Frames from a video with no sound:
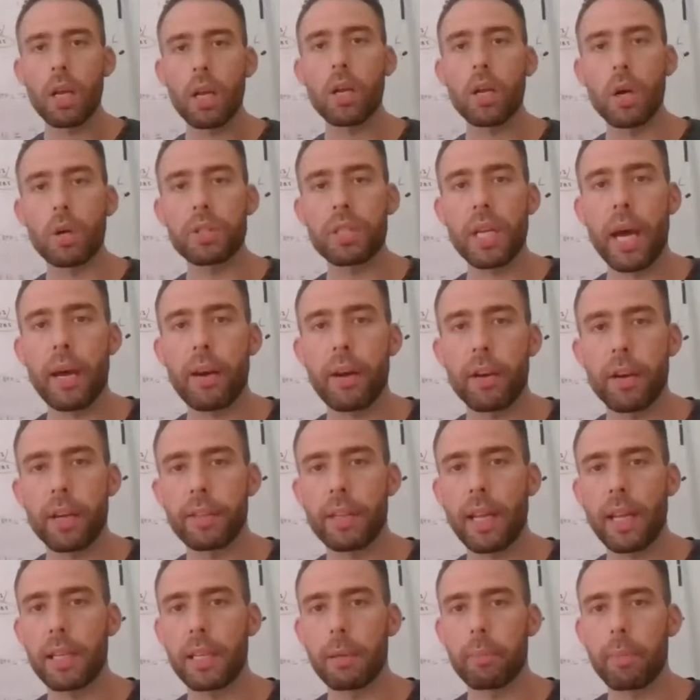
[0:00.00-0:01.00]
goes out on a
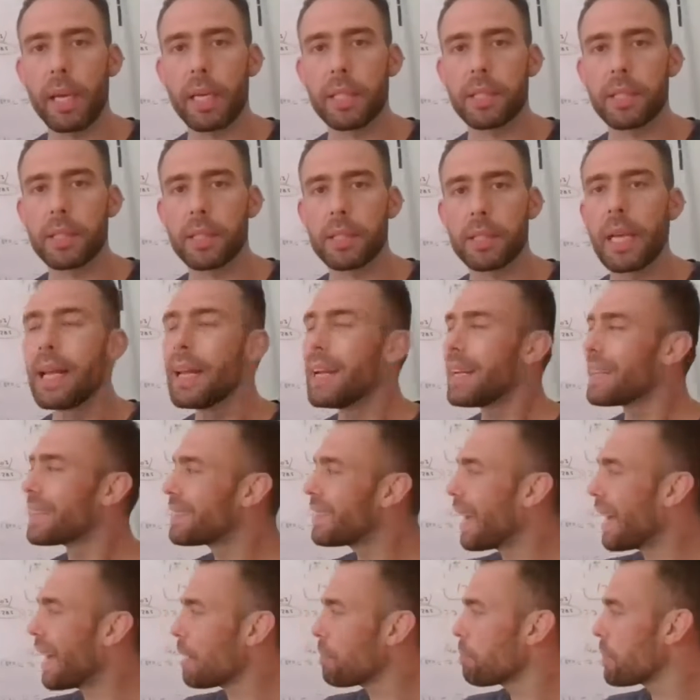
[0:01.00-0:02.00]
daily basis.
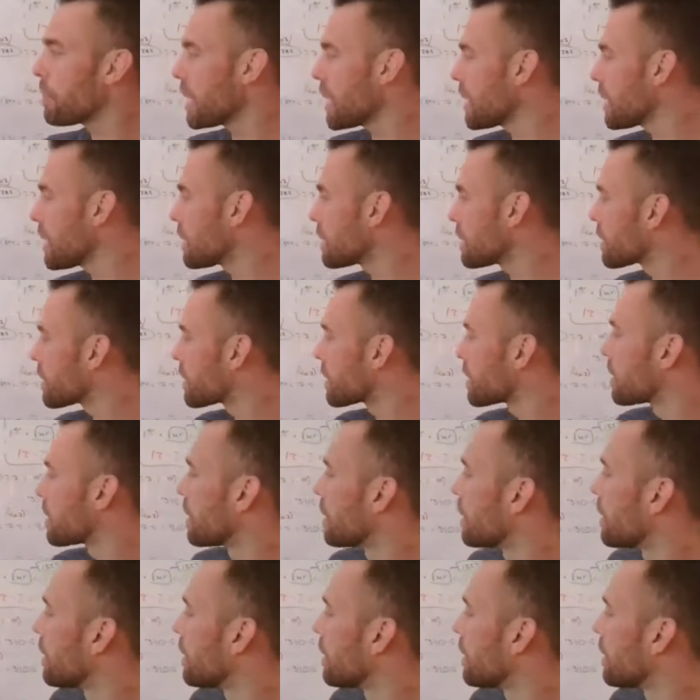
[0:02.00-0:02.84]
That means